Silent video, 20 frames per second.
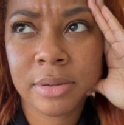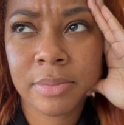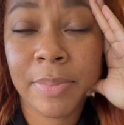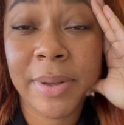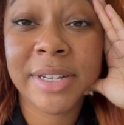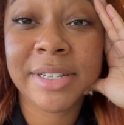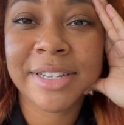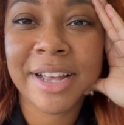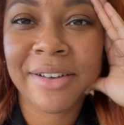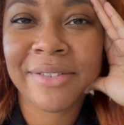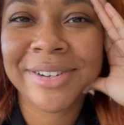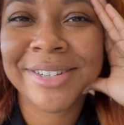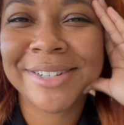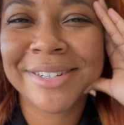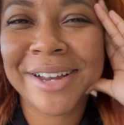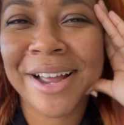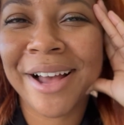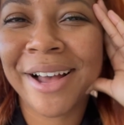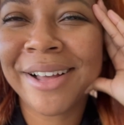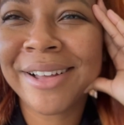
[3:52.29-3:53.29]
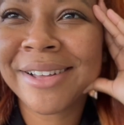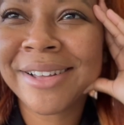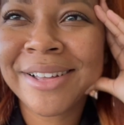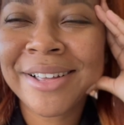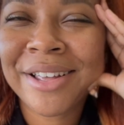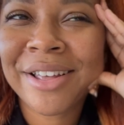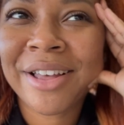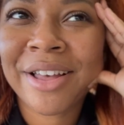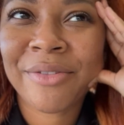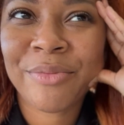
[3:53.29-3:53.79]
Ben Savage, yeah,
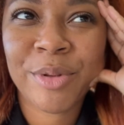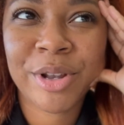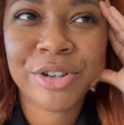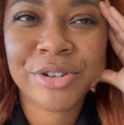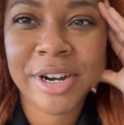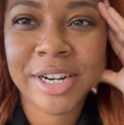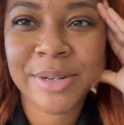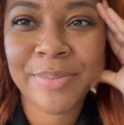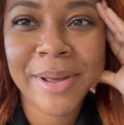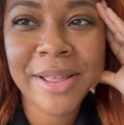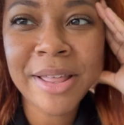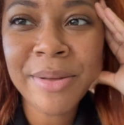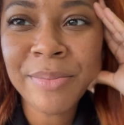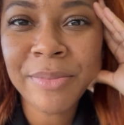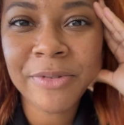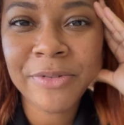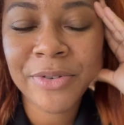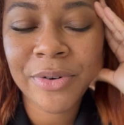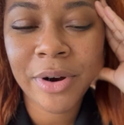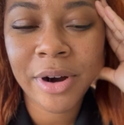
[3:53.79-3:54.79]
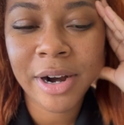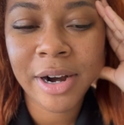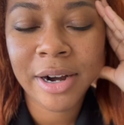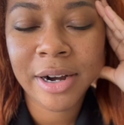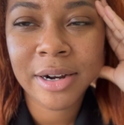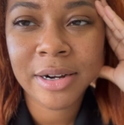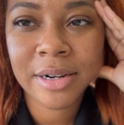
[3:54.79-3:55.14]
been directed by them before.